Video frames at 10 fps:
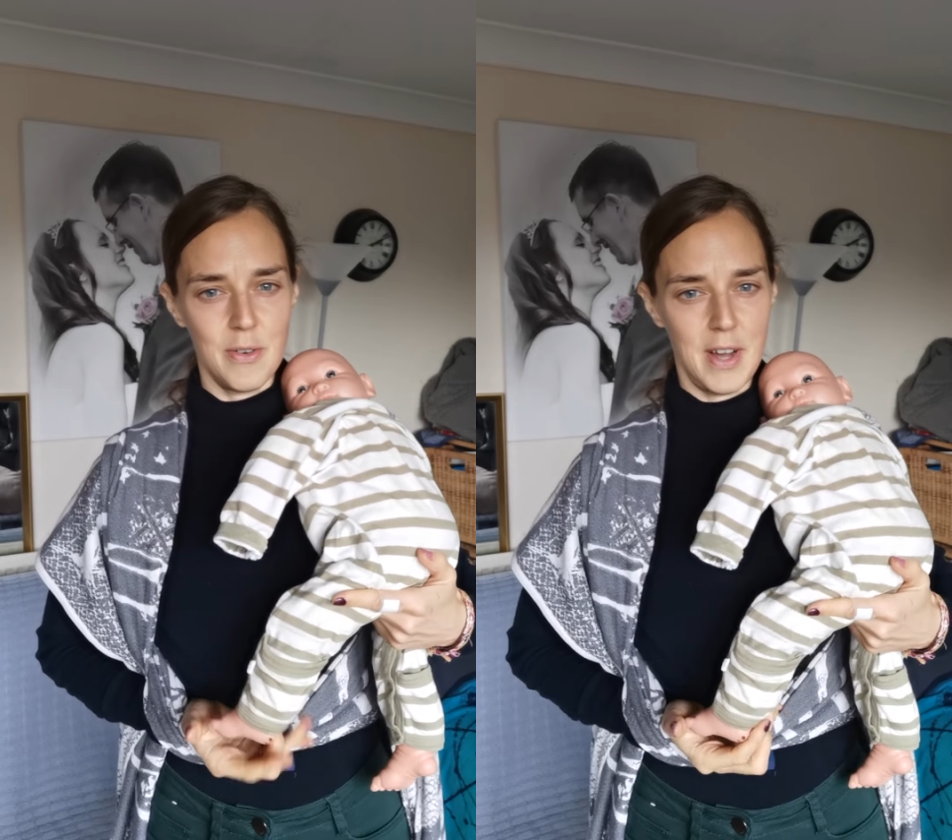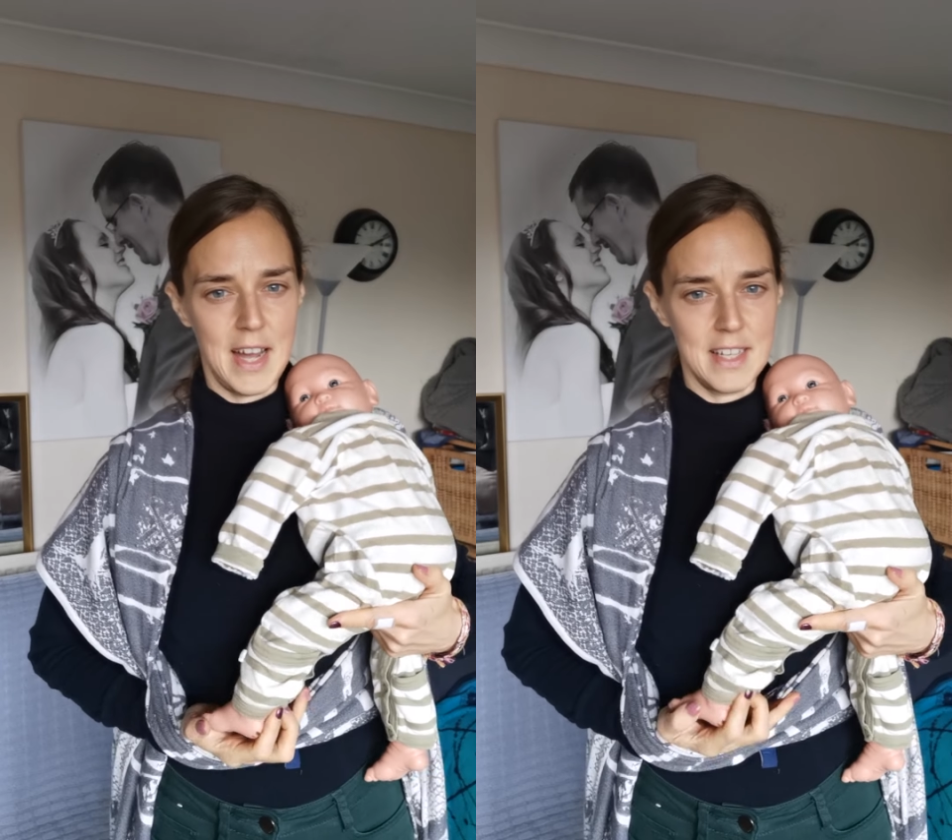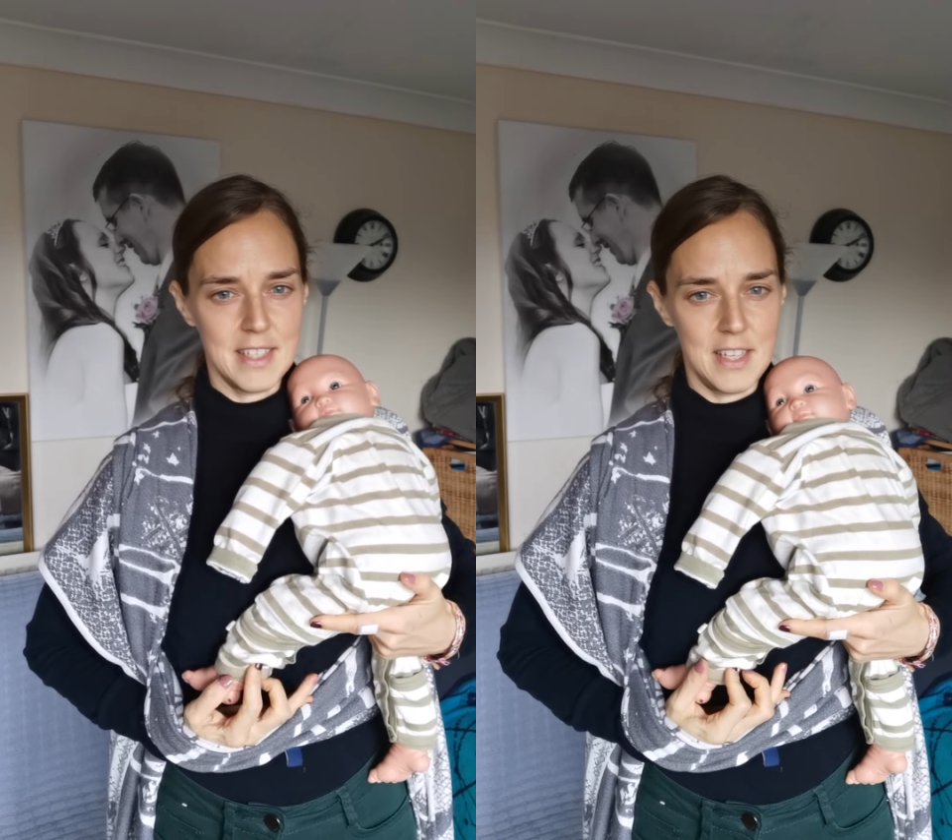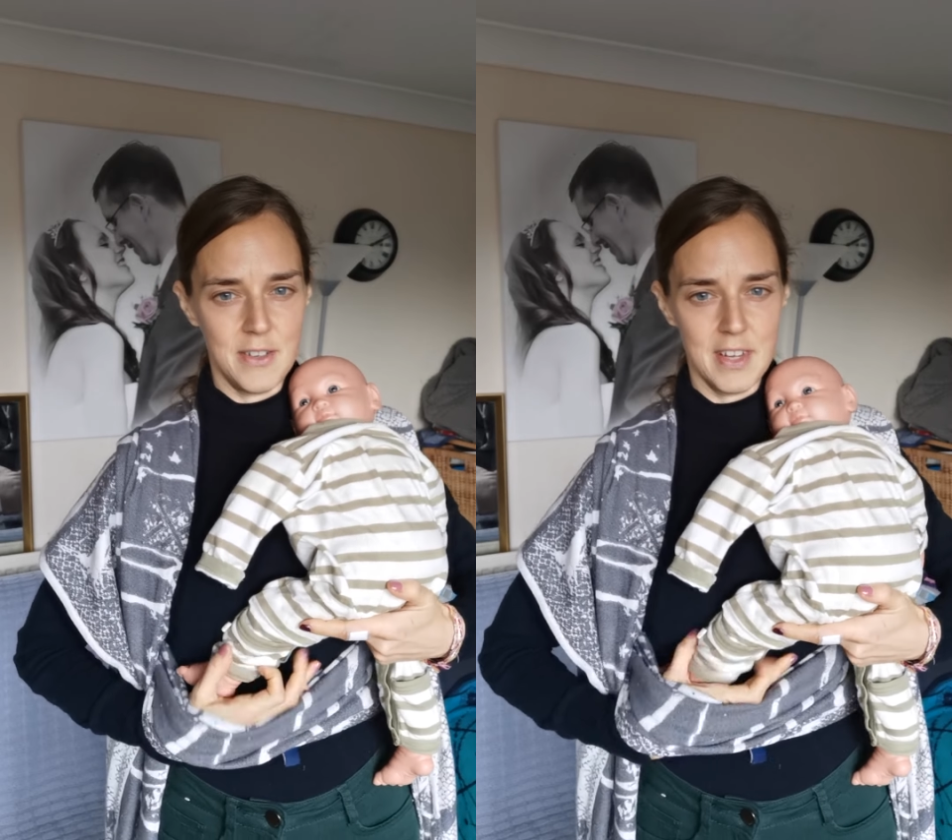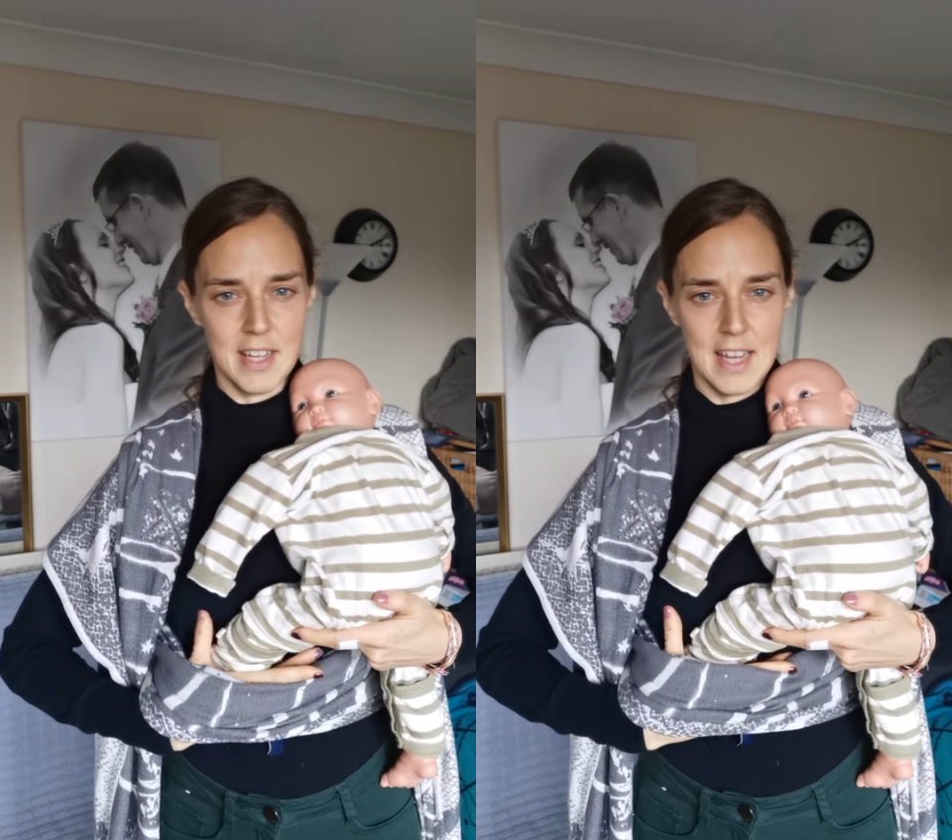your hands and
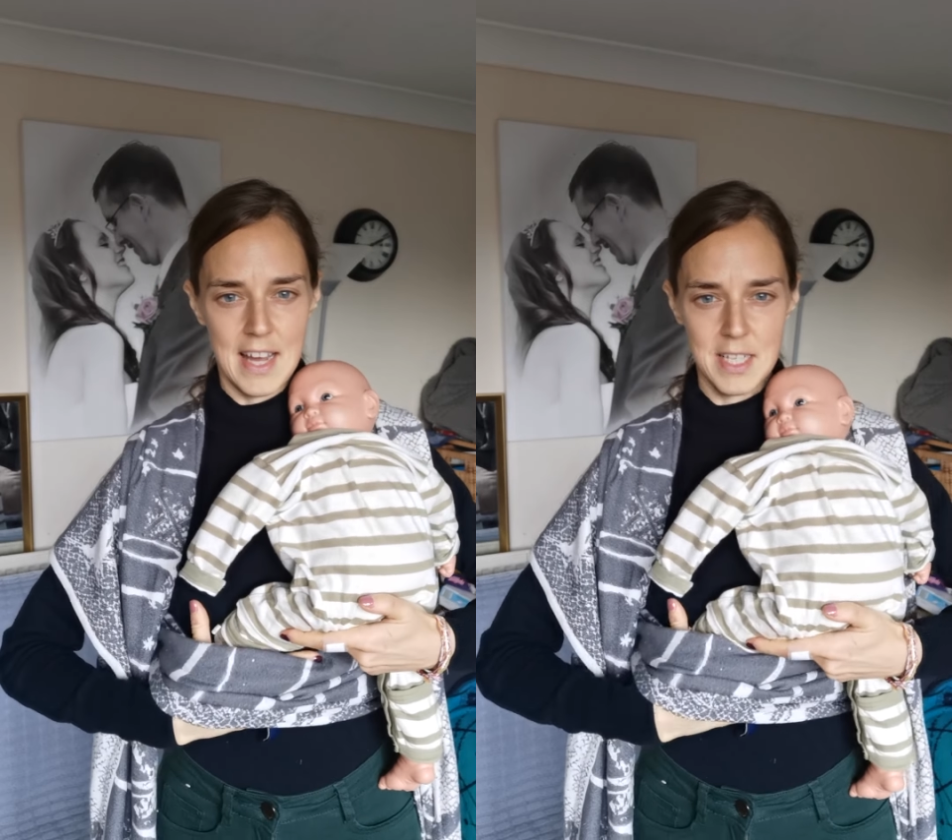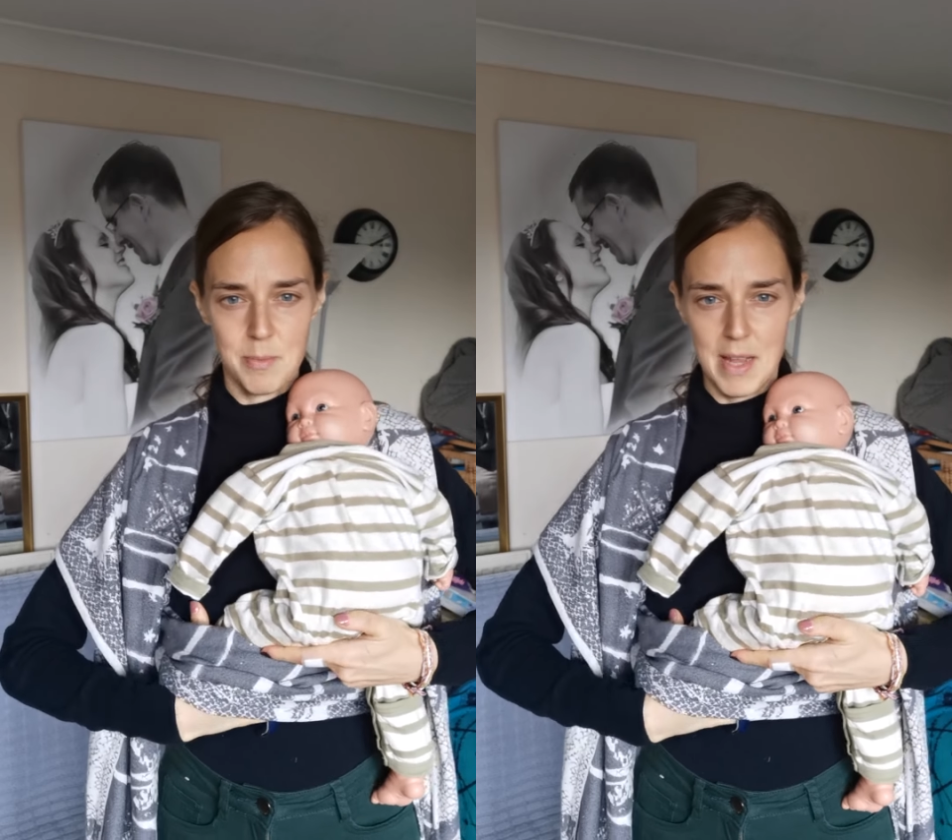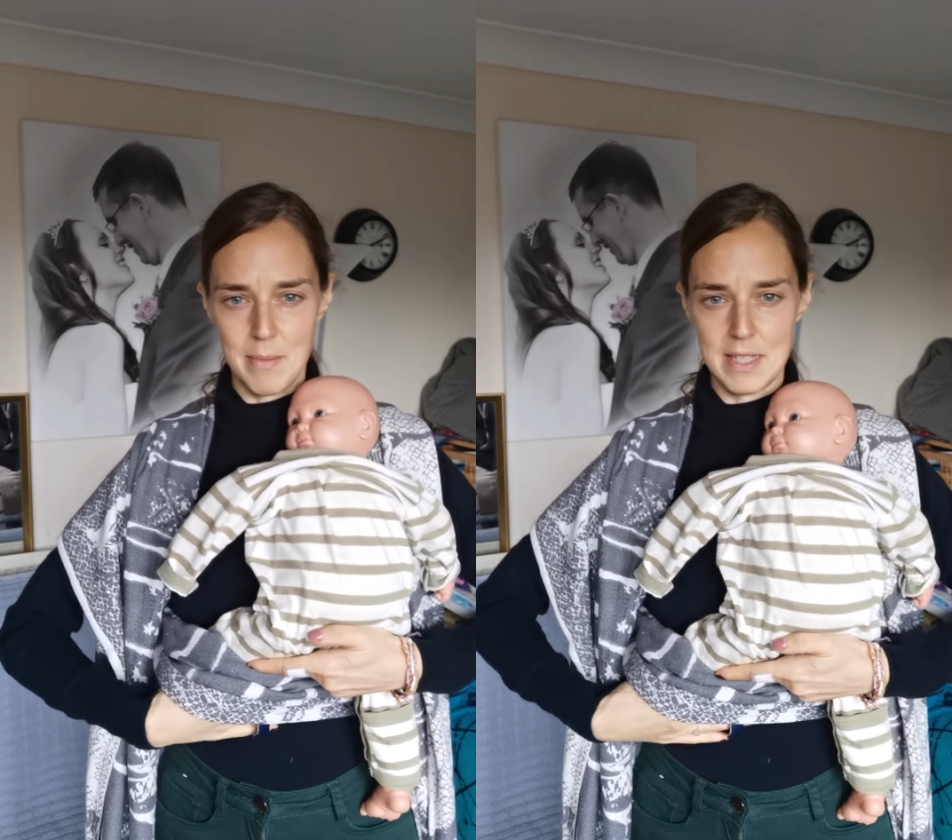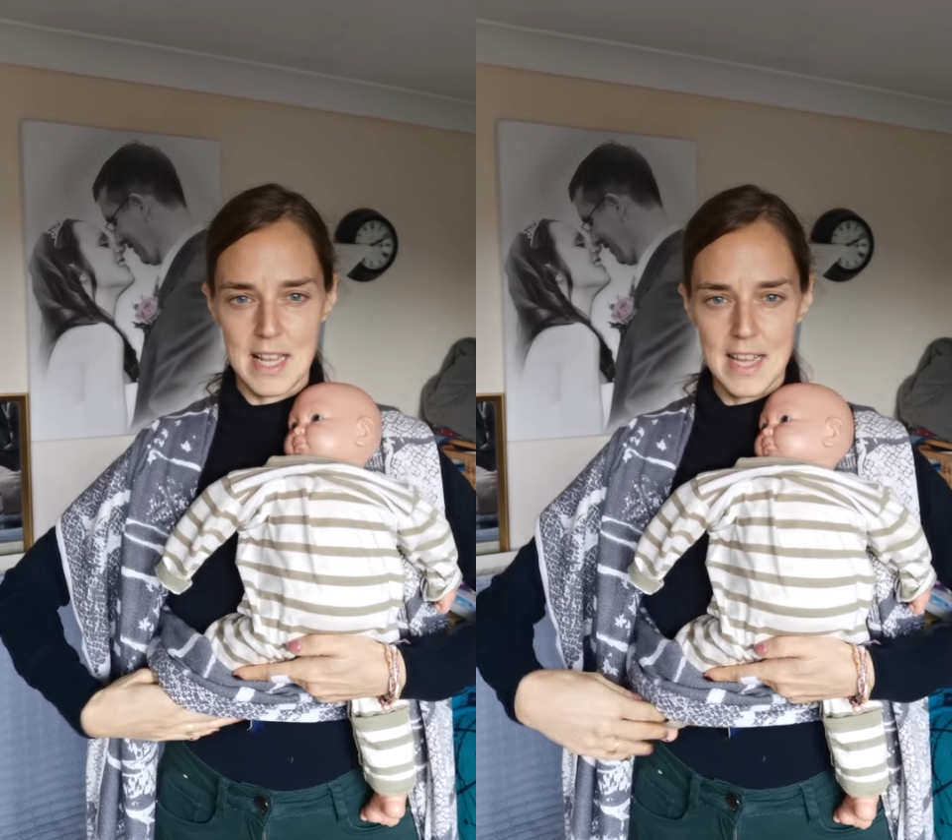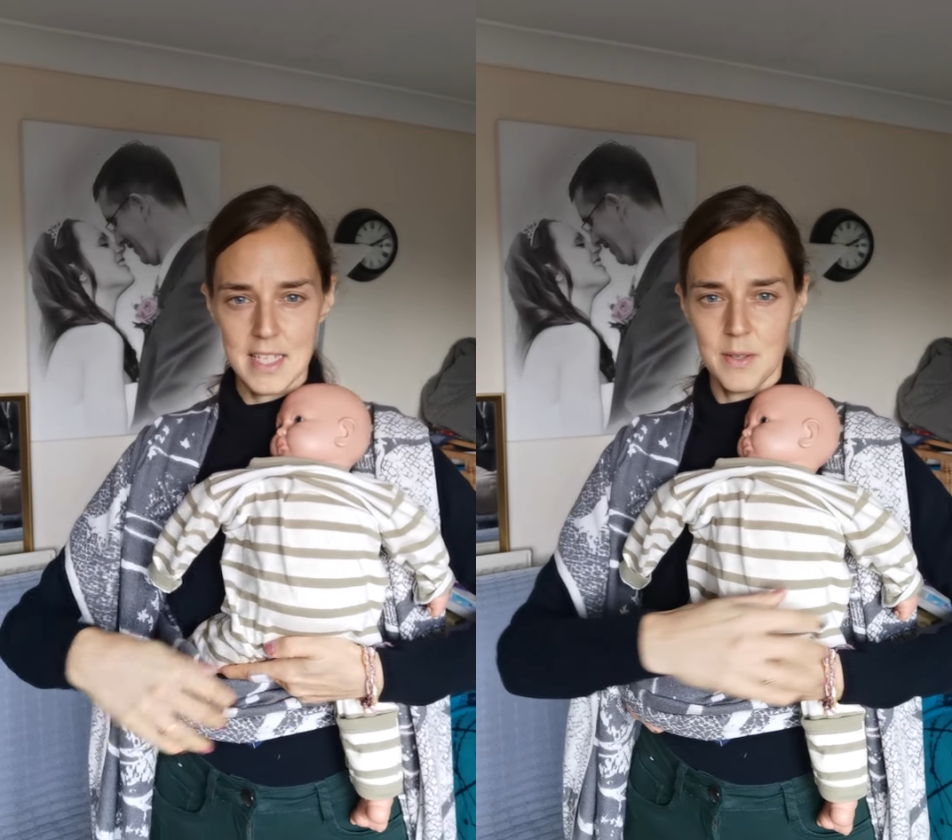you're going to catch
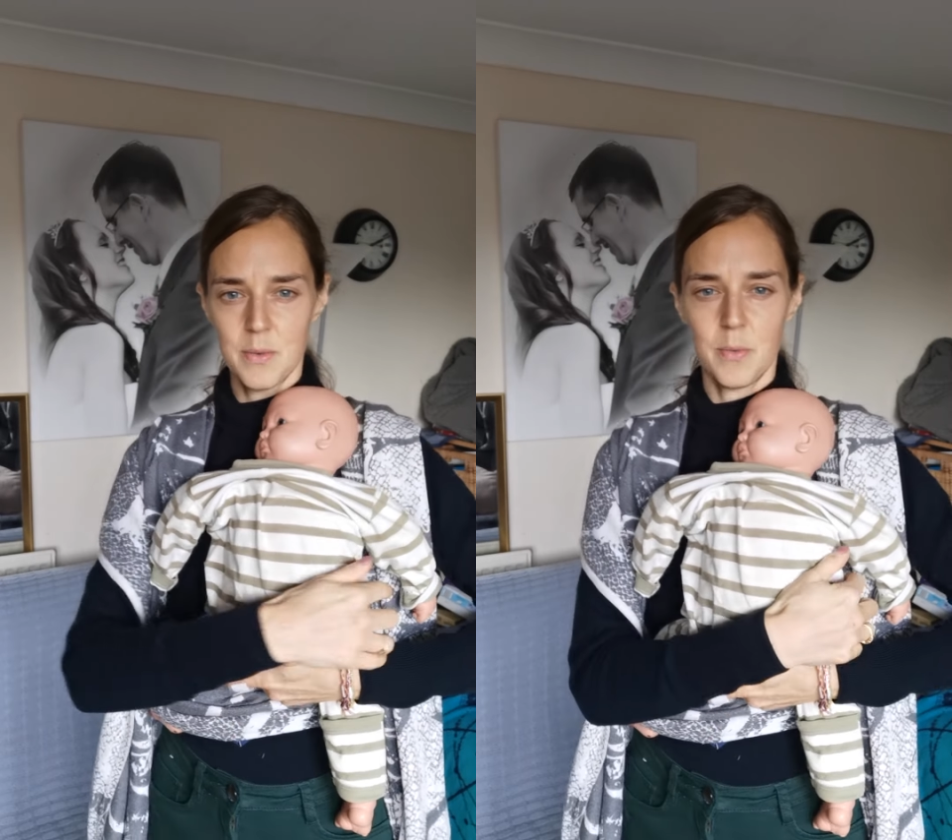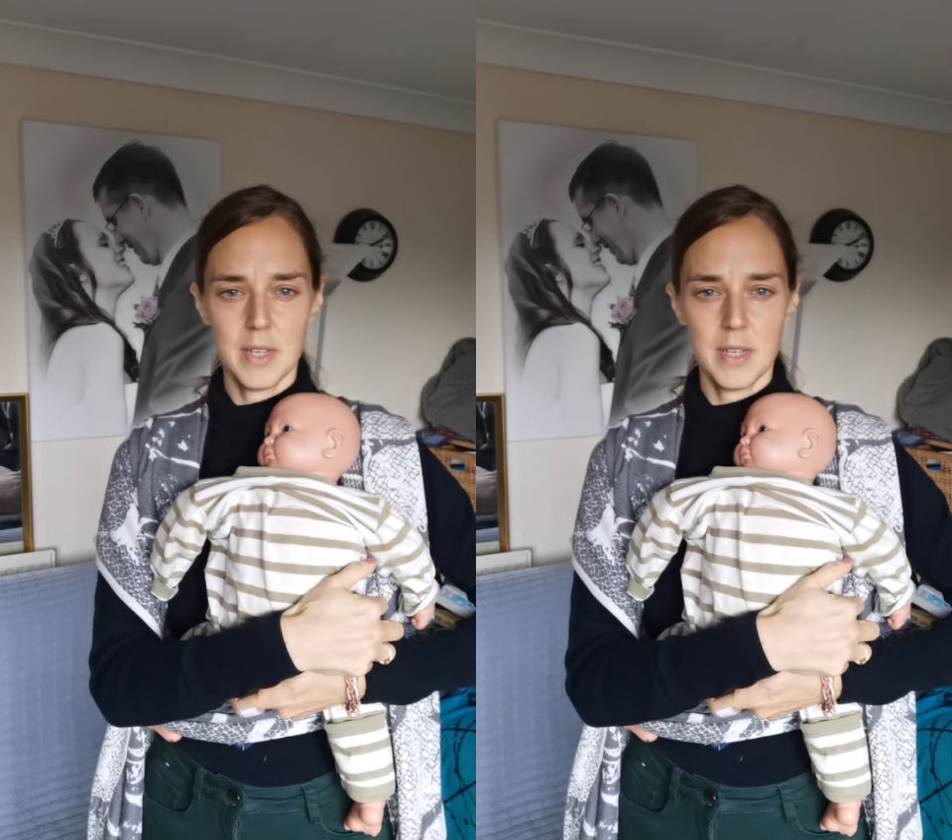baby's legs.